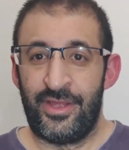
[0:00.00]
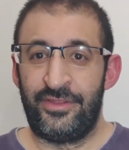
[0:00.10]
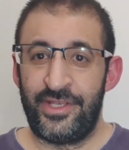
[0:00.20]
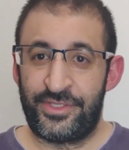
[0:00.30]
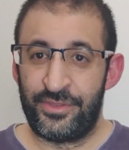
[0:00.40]

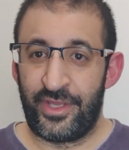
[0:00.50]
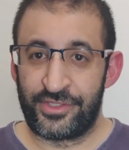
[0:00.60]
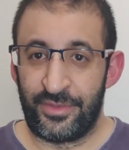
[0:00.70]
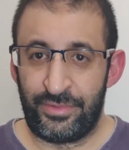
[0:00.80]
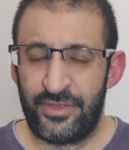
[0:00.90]
these two
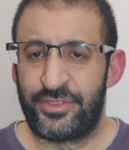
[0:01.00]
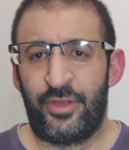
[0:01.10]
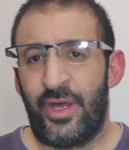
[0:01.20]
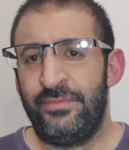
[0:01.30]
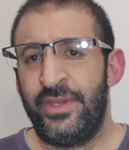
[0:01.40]
examples.
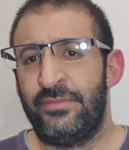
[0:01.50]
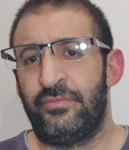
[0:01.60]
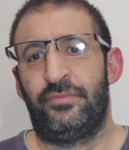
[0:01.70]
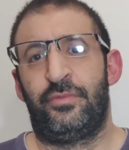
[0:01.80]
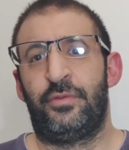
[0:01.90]
So I mean
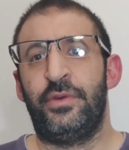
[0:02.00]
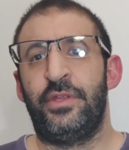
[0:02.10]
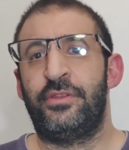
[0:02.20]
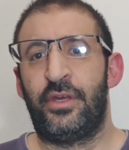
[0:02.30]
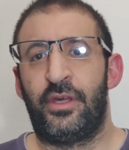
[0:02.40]

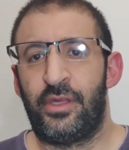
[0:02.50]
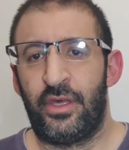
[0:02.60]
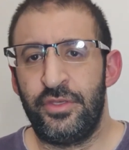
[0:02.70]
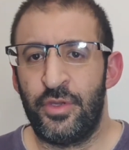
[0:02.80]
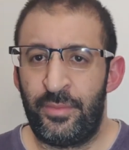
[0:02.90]
with
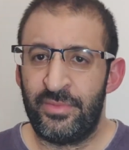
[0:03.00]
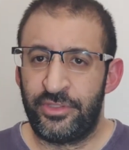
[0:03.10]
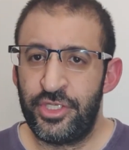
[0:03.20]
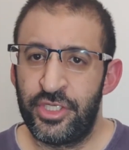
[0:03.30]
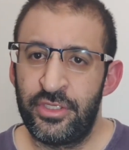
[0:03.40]
a new
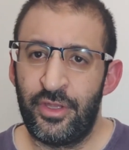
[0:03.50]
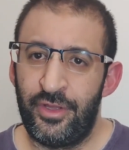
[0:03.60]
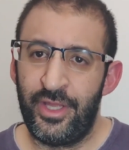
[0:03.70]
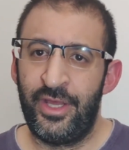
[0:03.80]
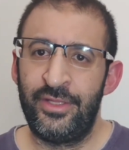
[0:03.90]
implementation
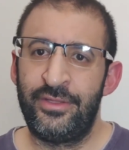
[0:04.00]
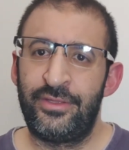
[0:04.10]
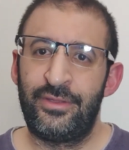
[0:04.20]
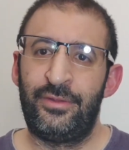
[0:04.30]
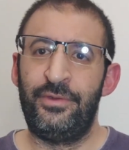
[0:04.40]
and
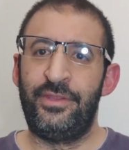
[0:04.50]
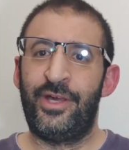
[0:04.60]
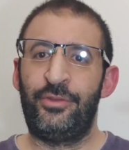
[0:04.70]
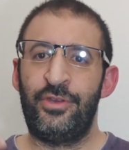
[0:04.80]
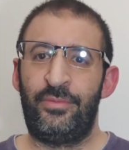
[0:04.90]

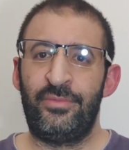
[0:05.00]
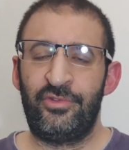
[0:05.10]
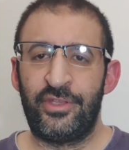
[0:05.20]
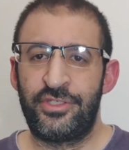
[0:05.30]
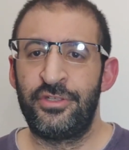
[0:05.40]
without new
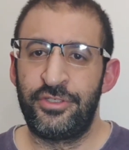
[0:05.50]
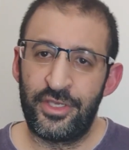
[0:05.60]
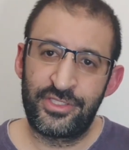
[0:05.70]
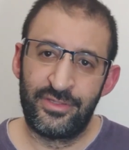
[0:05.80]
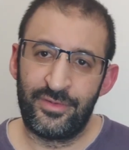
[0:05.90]
implementation,
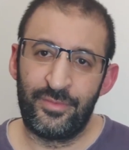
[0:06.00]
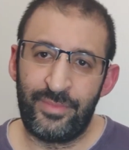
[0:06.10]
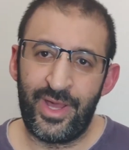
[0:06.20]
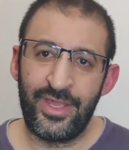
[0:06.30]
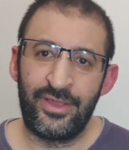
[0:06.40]
just
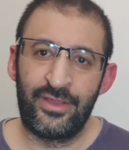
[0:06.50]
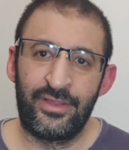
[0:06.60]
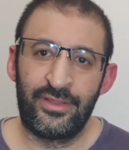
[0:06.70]
by